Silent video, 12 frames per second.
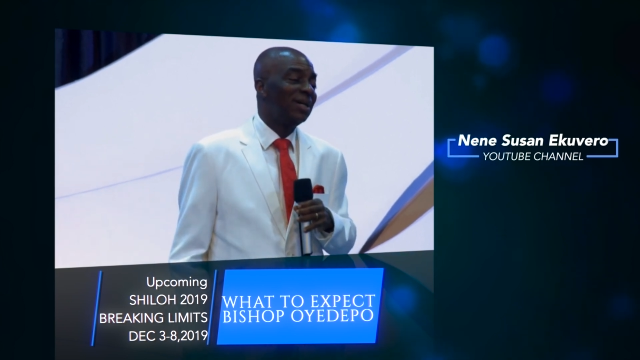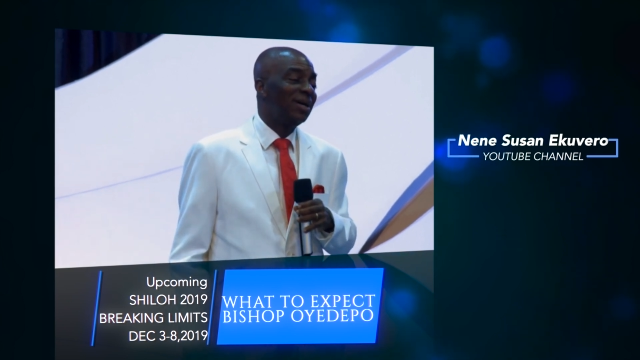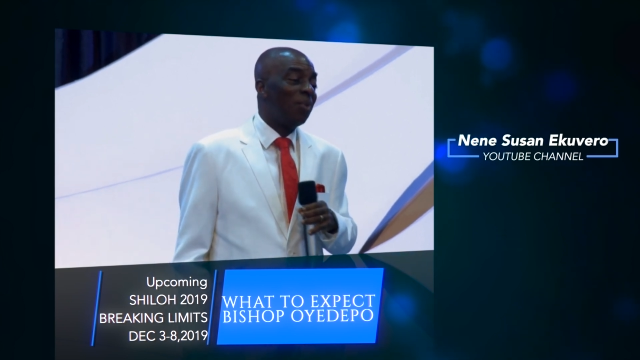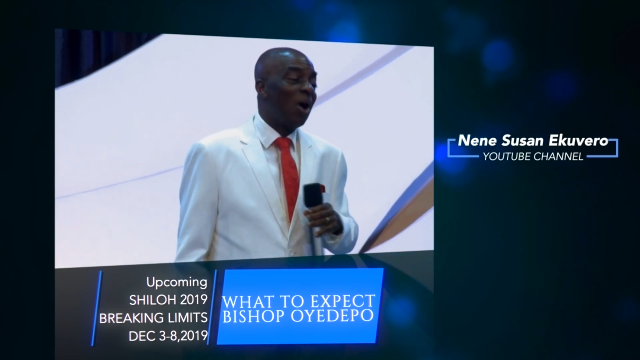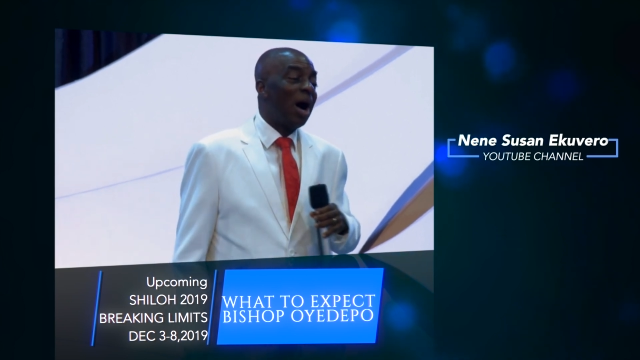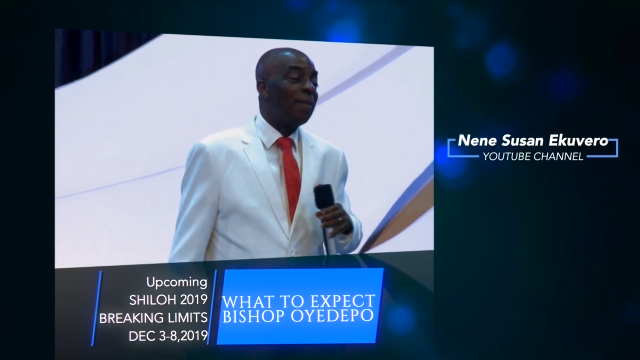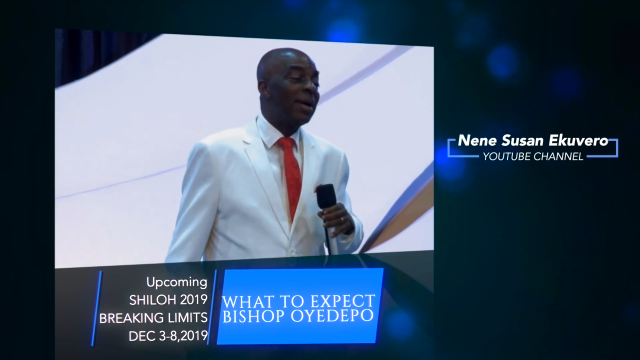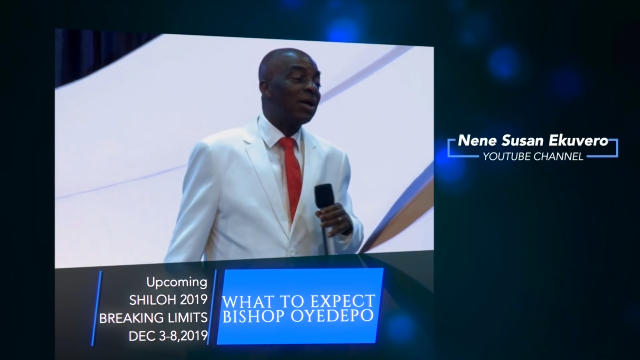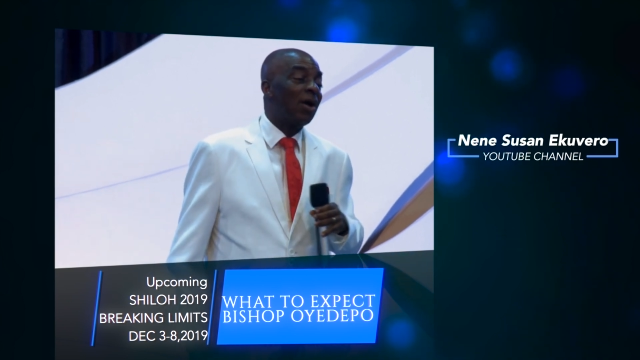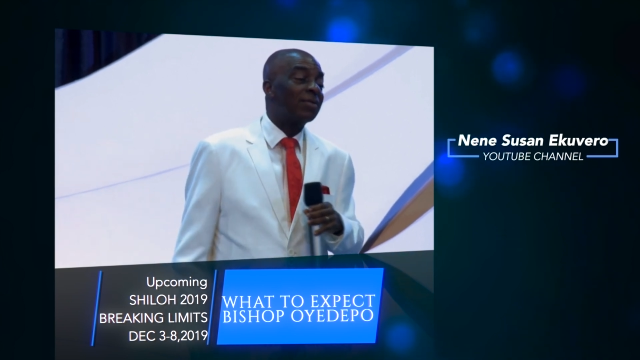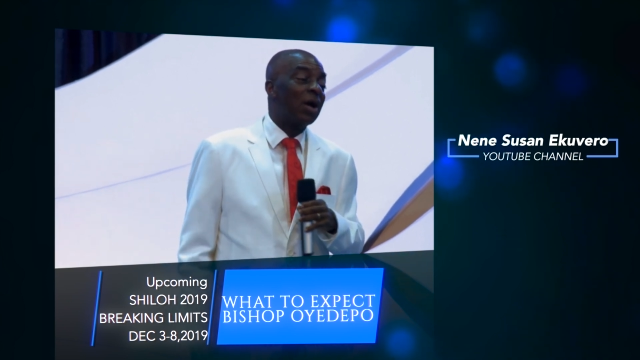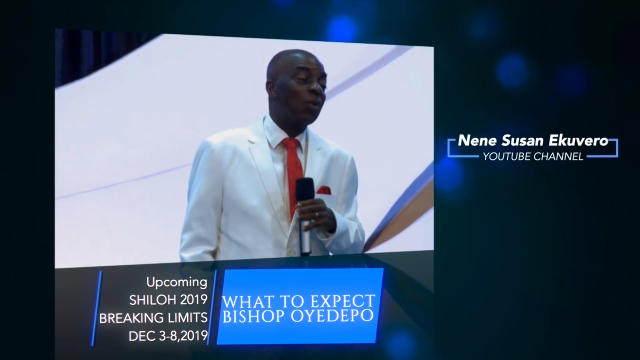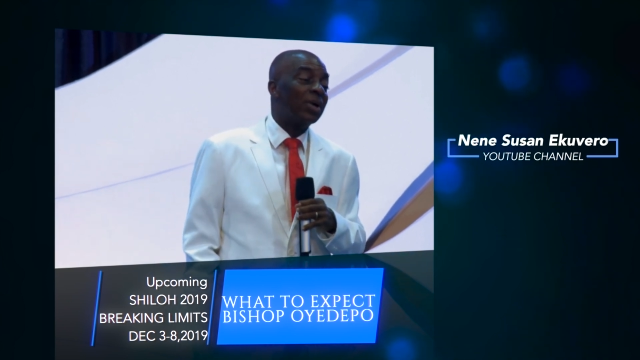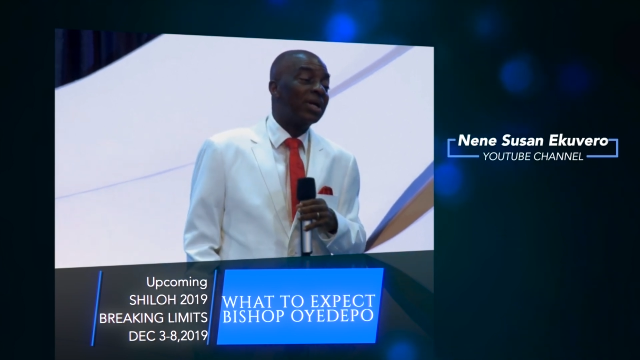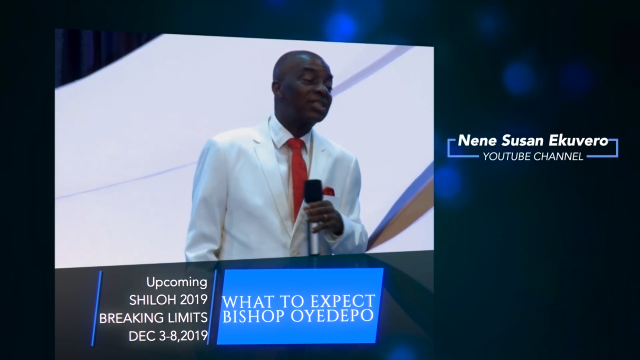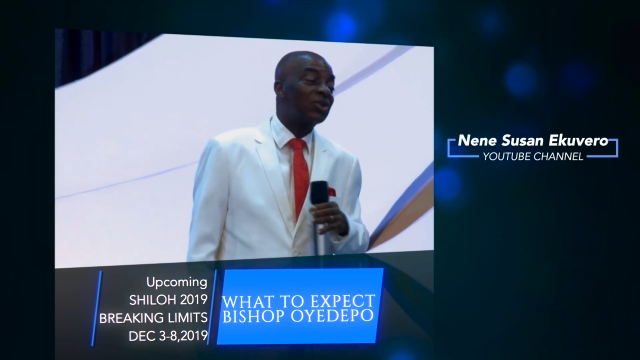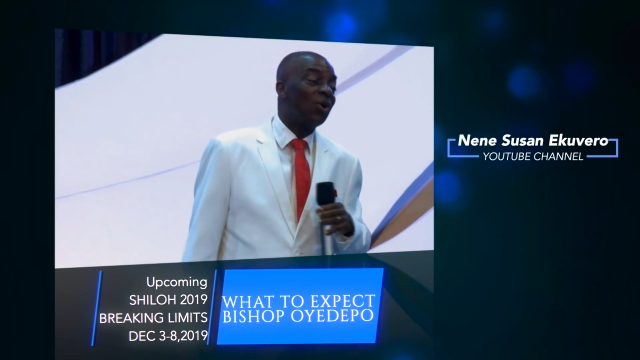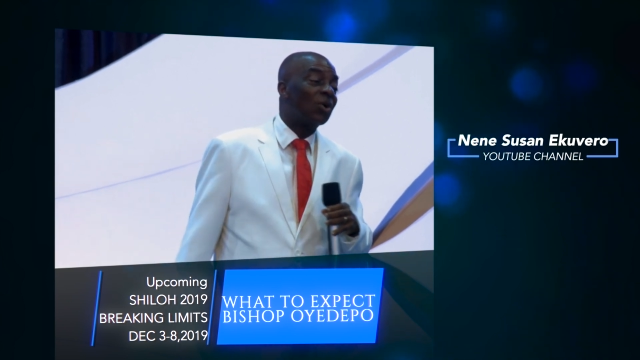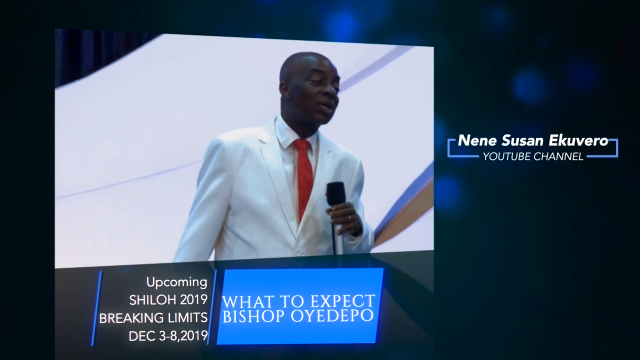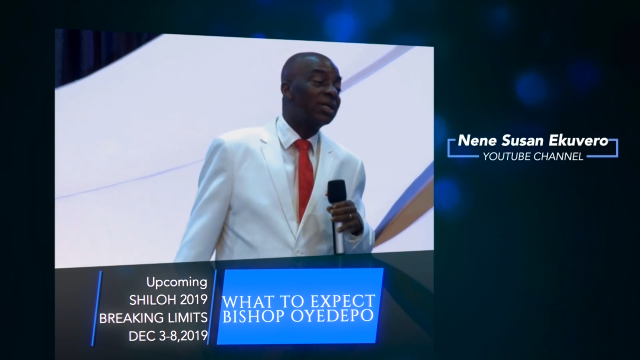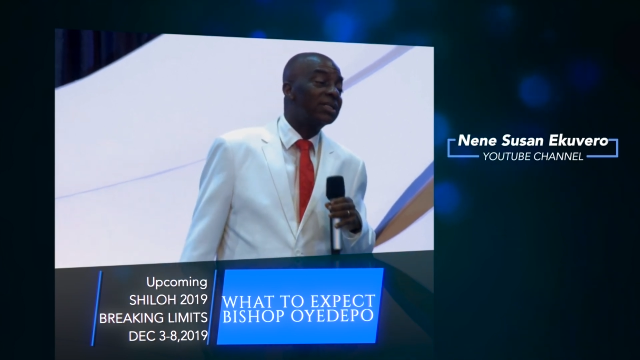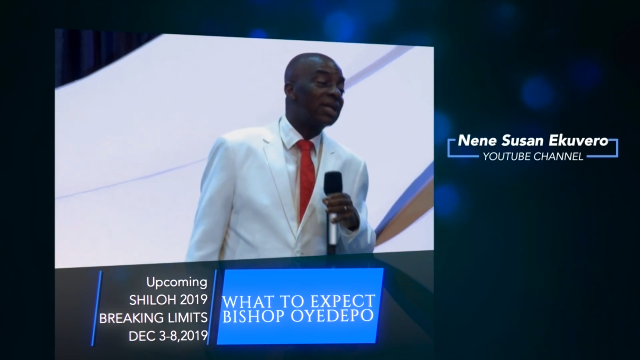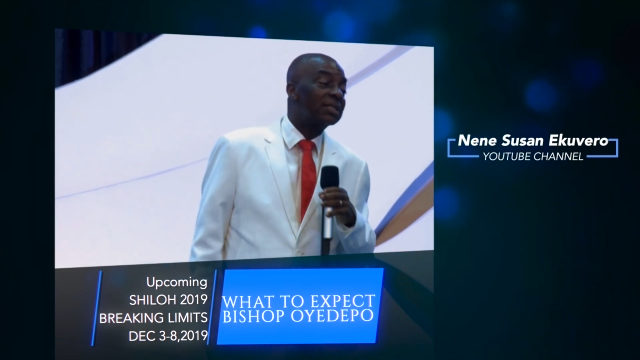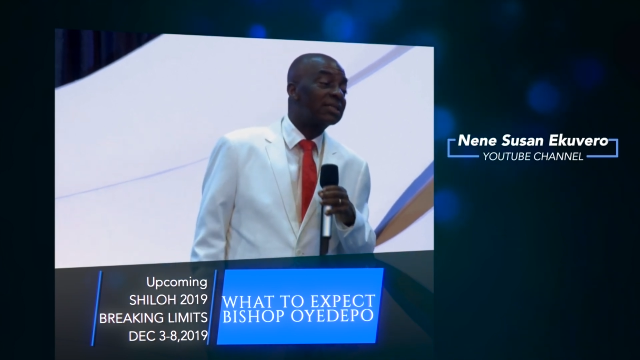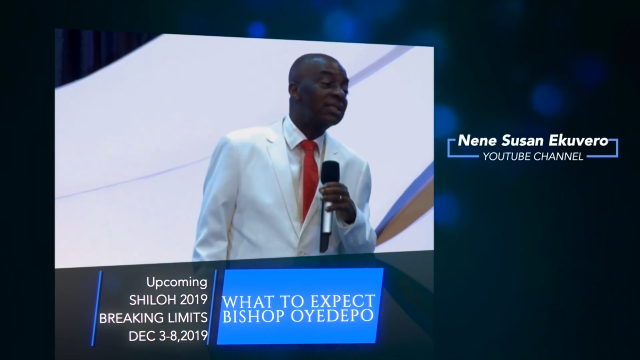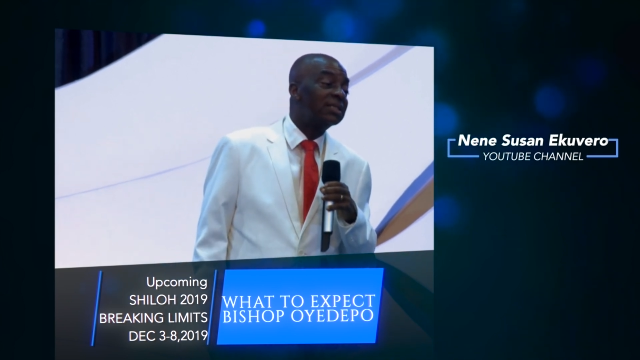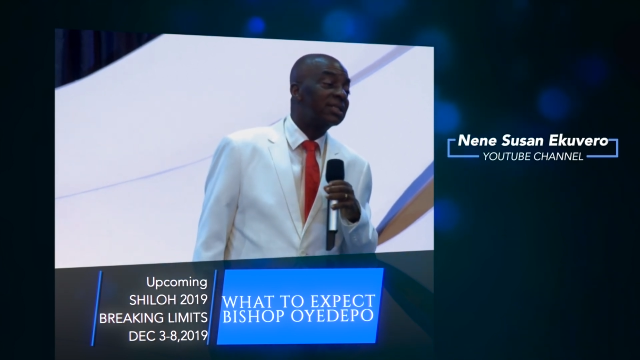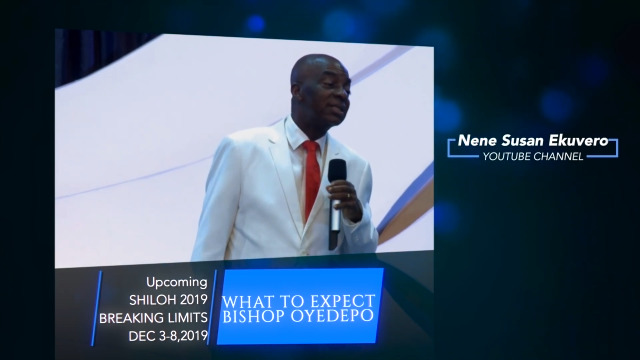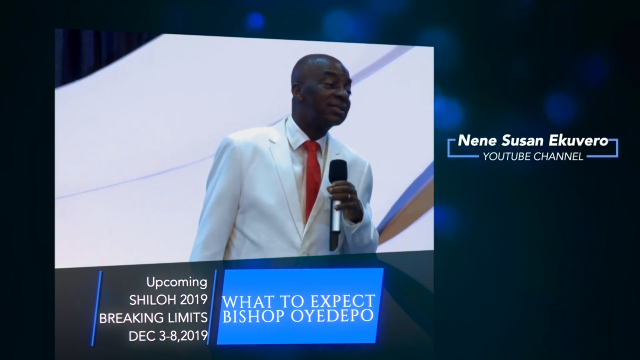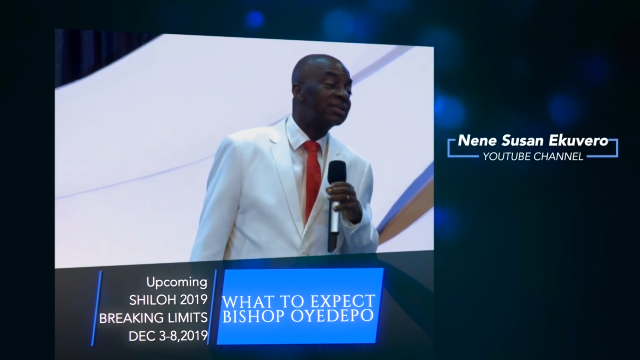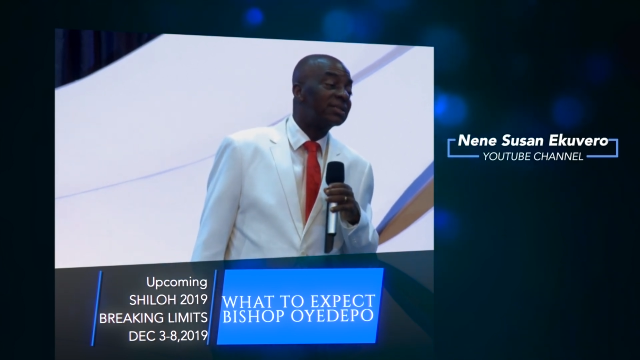But how many of them will return as Christians?